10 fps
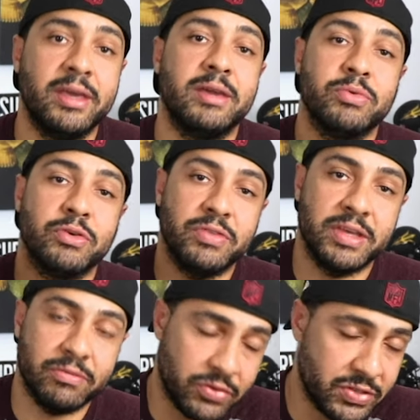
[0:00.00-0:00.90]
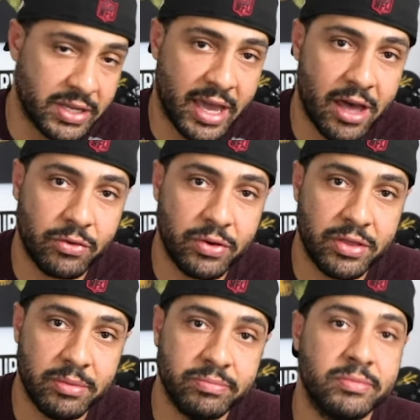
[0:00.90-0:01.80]
improve the inferencing
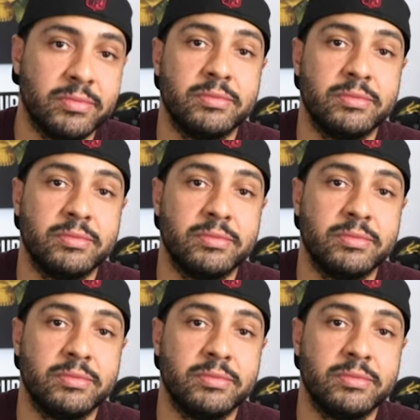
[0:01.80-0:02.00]
algorithm,